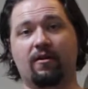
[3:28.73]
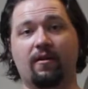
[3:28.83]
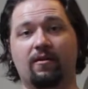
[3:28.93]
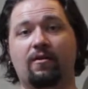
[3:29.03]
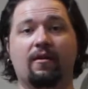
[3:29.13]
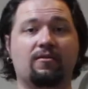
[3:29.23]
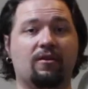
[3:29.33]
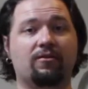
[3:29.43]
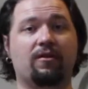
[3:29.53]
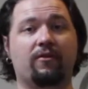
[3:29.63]
not only as a
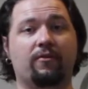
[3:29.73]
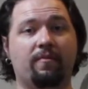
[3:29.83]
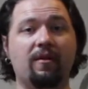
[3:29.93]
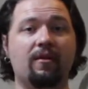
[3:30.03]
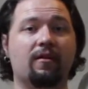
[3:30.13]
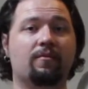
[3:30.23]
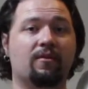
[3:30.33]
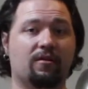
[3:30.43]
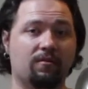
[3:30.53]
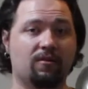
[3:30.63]
heat transfer medium
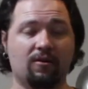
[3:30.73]
to